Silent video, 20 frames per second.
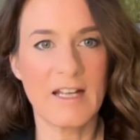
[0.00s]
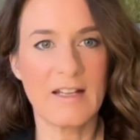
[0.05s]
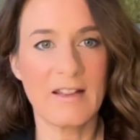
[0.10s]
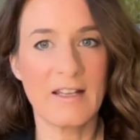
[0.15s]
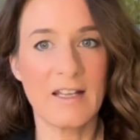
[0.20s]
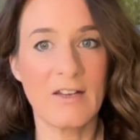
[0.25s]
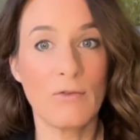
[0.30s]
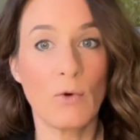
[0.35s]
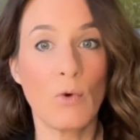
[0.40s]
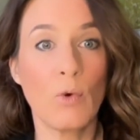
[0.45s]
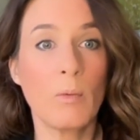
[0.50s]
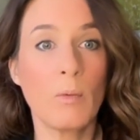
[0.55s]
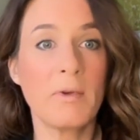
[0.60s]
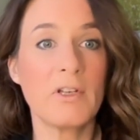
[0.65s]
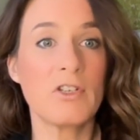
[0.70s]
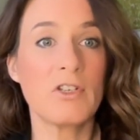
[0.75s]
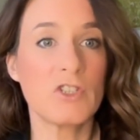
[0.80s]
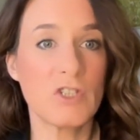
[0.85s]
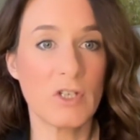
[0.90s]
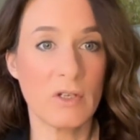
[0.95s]
and they've all
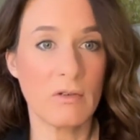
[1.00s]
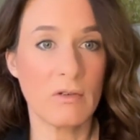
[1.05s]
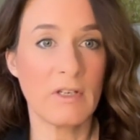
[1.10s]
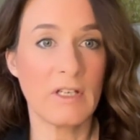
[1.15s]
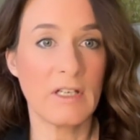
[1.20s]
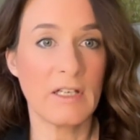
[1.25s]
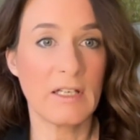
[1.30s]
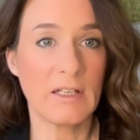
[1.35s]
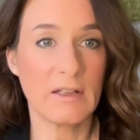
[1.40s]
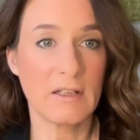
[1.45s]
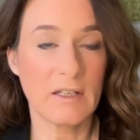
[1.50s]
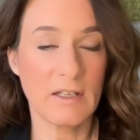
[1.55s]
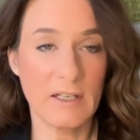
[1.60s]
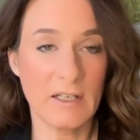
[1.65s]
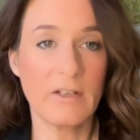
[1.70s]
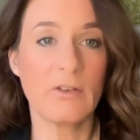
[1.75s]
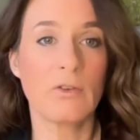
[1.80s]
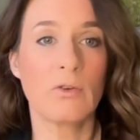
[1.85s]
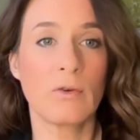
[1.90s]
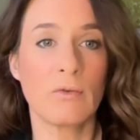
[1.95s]
been shown in the
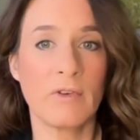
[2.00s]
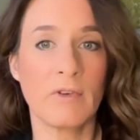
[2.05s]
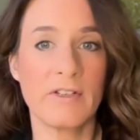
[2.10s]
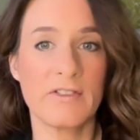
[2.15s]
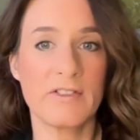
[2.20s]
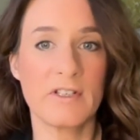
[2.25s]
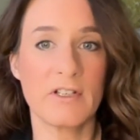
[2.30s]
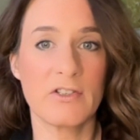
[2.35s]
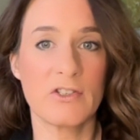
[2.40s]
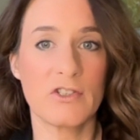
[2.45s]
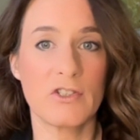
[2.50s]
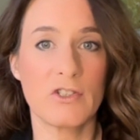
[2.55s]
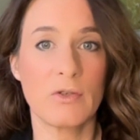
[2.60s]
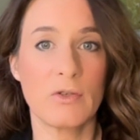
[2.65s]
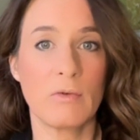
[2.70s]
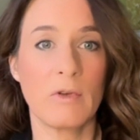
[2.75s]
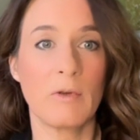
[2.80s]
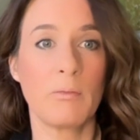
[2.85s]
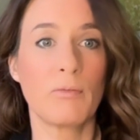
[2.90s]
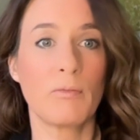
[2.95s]
clinical research
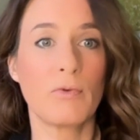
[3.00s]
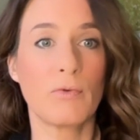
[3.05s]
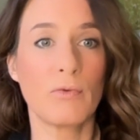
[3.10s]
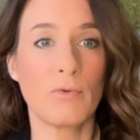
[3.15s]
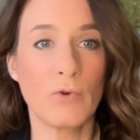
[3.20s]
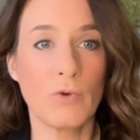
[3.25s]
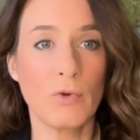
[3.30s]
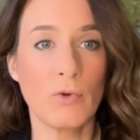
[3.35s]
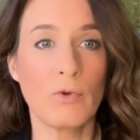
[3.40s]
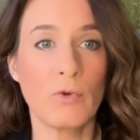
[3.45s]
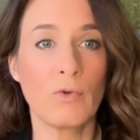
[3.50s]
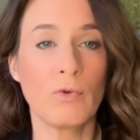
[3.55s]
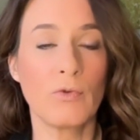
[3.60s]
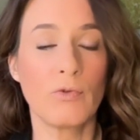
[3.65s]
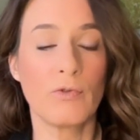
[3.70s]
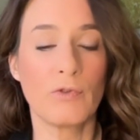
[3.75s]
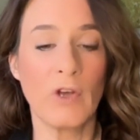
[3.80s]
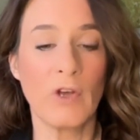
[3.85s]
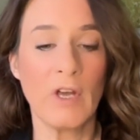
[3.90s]
to improve